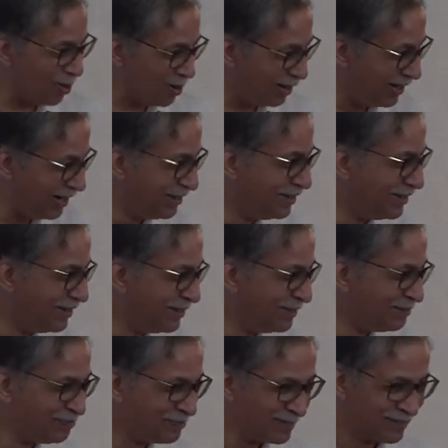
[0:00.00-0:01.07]
roll.
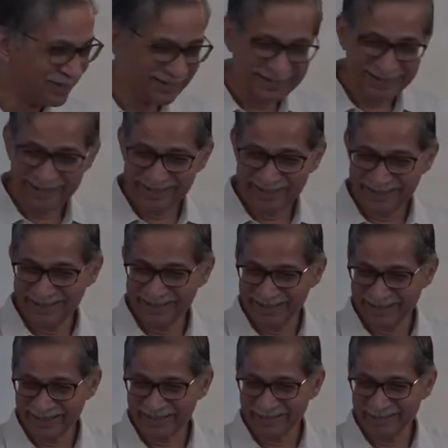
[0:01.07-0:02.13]

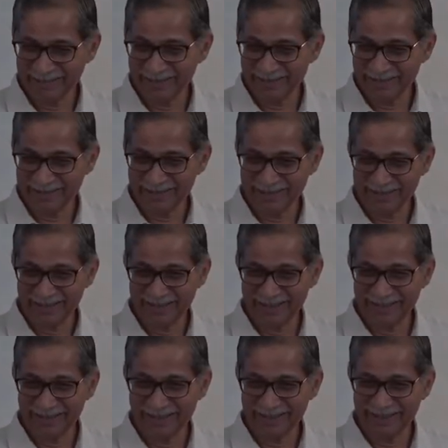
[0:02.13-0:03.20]
right?
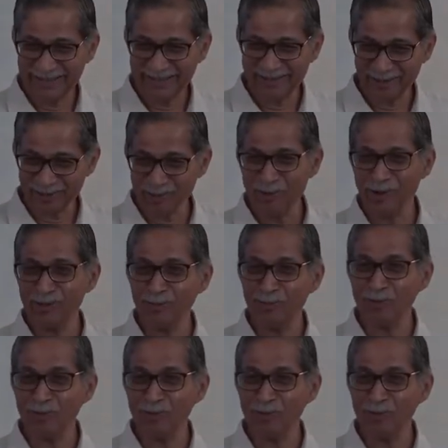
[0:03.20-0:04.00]
So you want to